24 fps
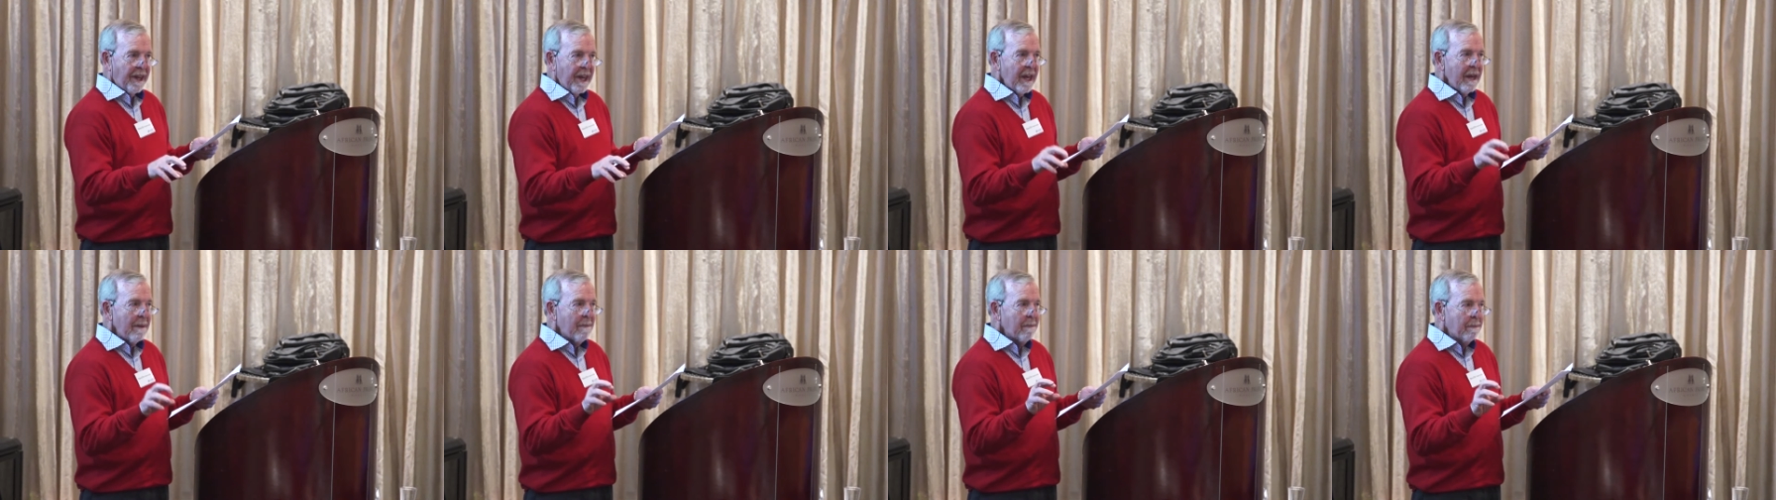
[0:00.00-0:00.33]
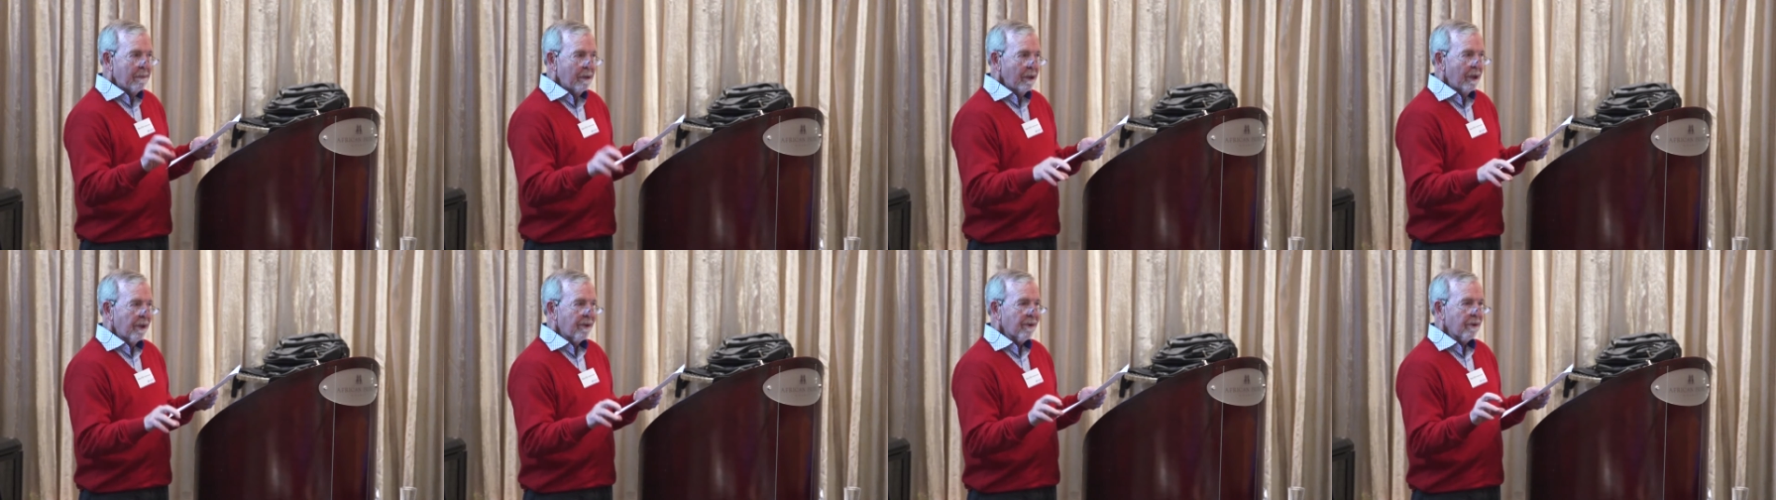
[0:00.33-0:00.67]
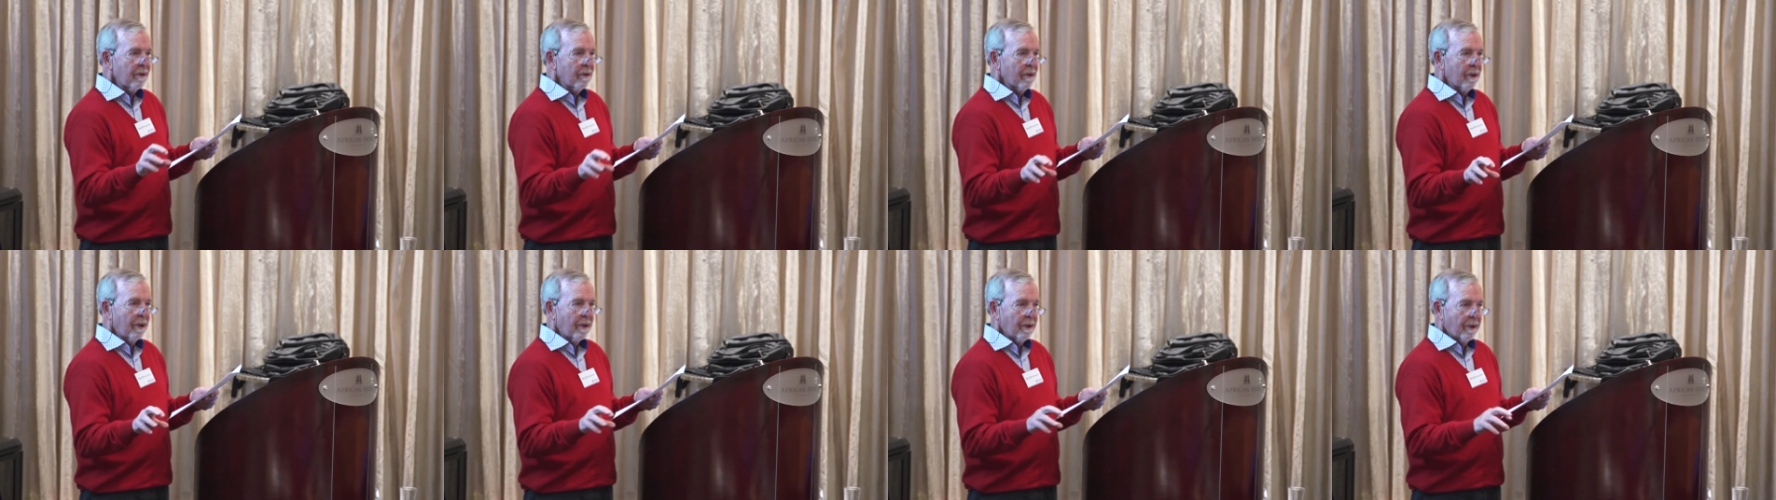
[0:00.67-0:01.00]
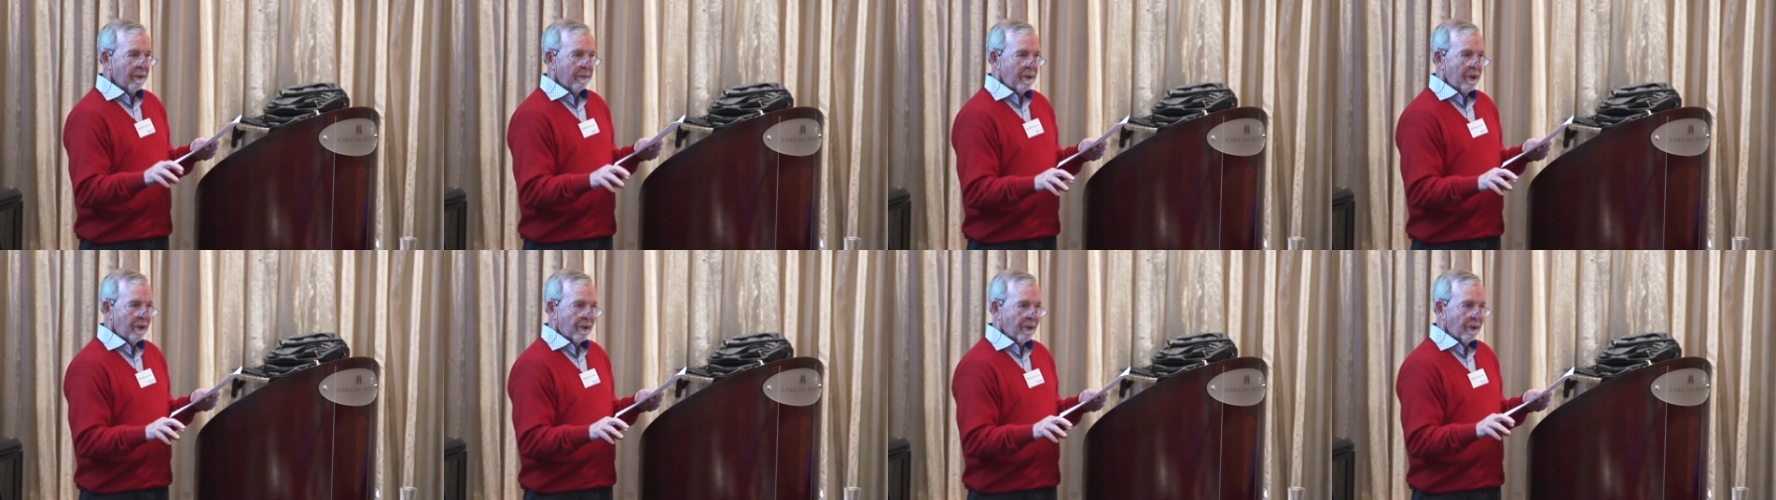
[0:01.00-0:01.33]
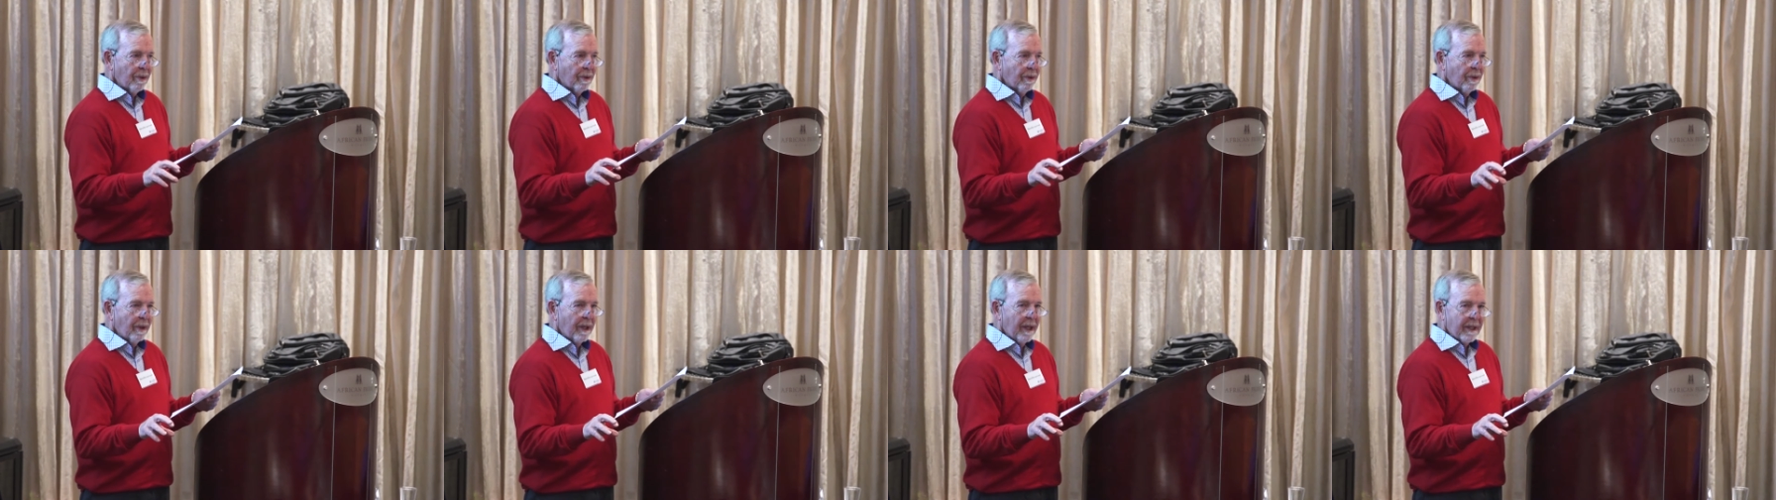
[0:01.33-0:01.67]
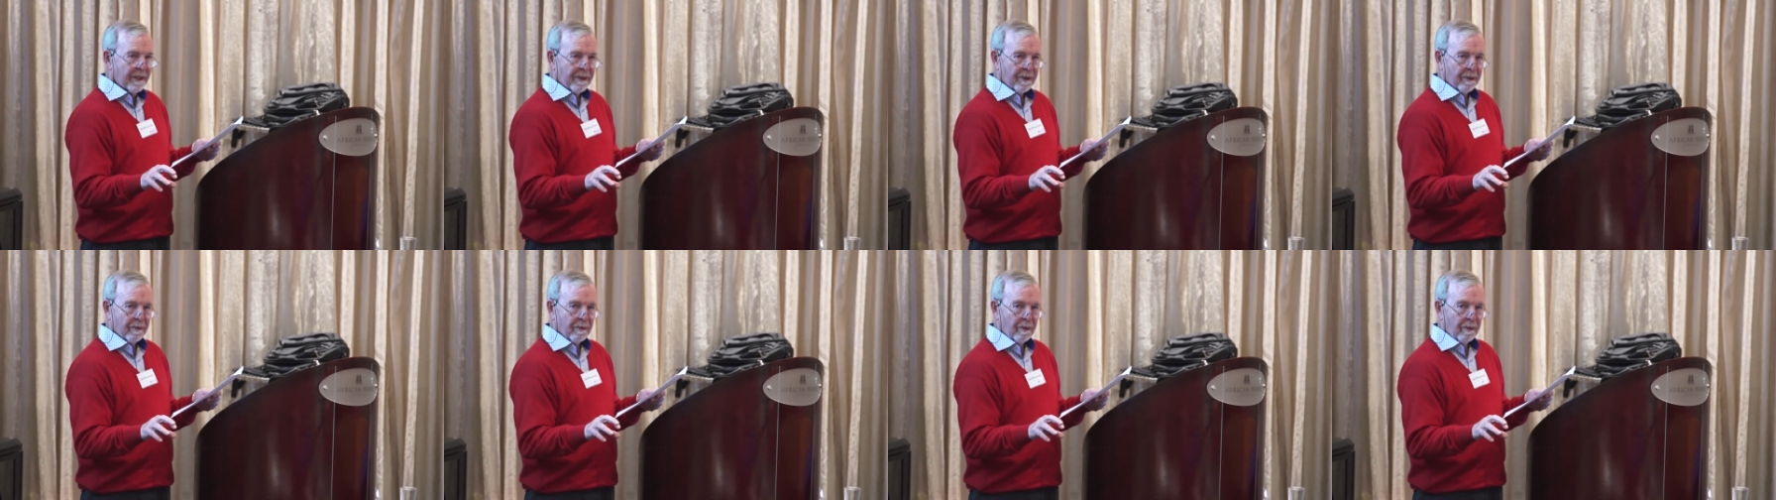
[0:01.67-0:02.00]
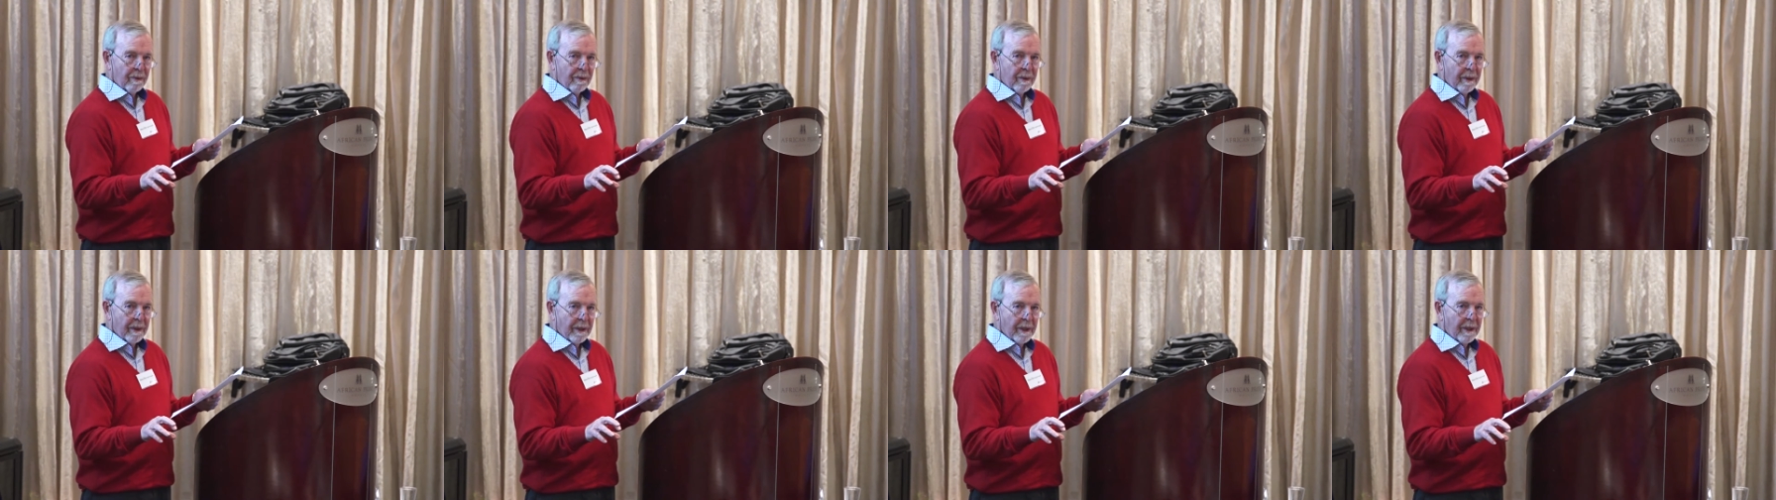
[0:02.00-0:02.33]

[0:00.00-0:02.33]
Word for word: their personal contribution to that school,